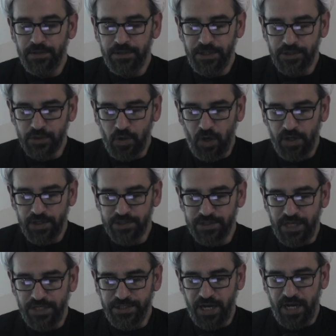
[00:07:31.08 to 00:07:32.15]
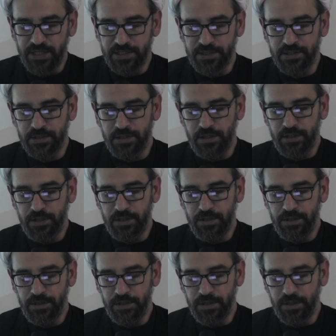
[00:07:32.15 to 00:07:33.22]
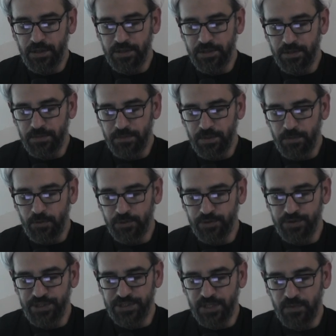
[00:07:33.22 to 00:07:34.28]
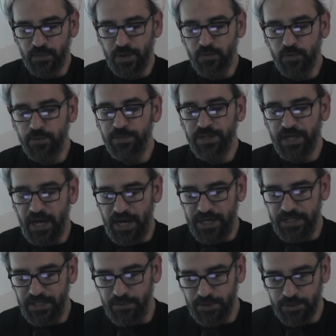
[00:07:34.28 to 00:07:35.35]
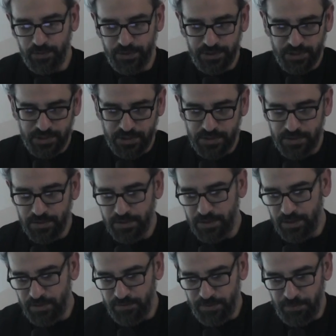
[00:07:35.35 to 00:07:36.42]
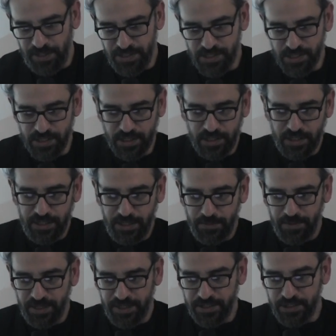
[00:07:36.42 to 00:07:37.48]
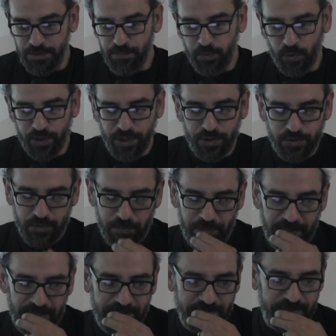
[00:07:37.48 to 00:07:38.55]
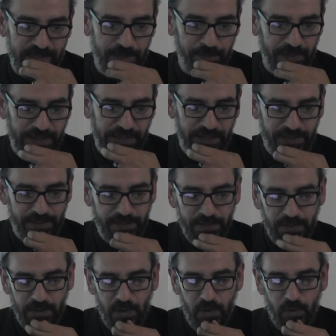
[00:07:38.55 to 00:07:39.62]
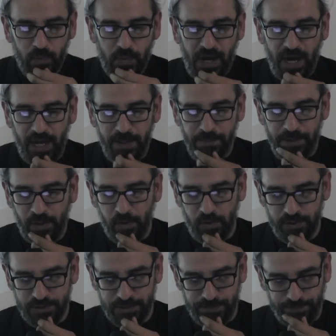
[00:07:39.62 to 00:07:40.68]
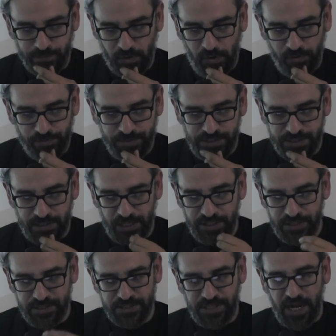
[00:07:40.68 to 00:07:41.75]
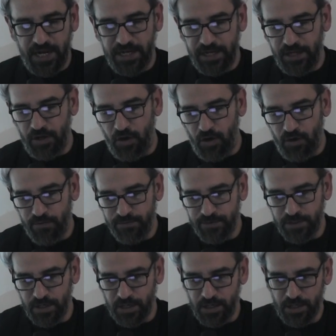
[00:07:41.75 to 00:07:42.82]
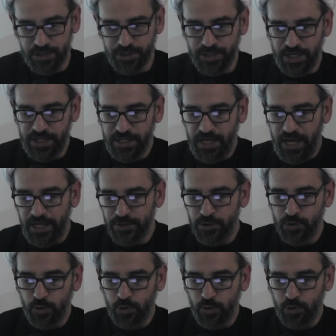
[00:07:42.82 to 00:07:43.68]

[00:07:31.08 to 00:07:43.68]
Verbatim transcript: these scholars such as the, the, the, most recent one would be Naini, which we just uh, we mentioned earlier, but it's important to bring his name again. Why? Because of this understanding of the Sharia and